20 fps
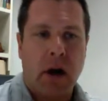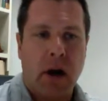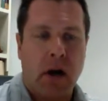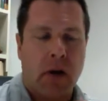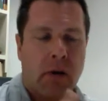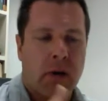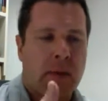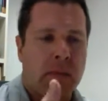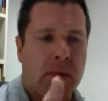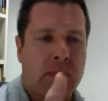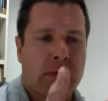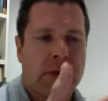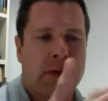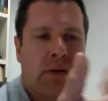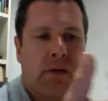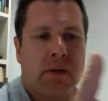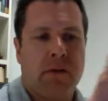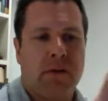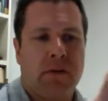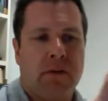are able
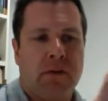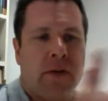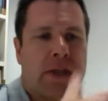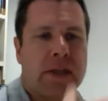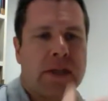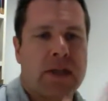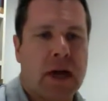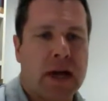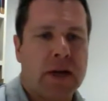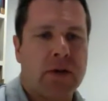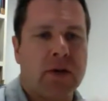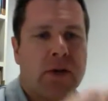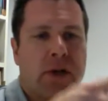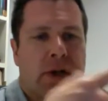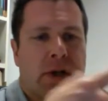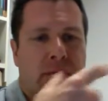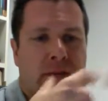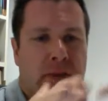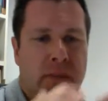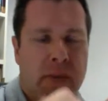to fix
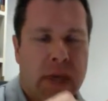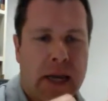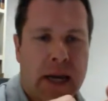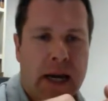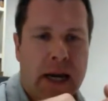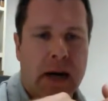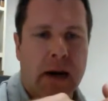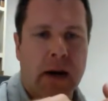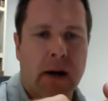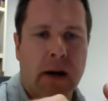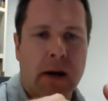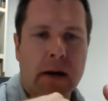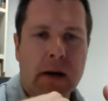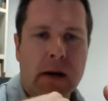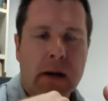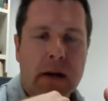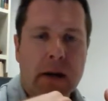nitrogen from the air,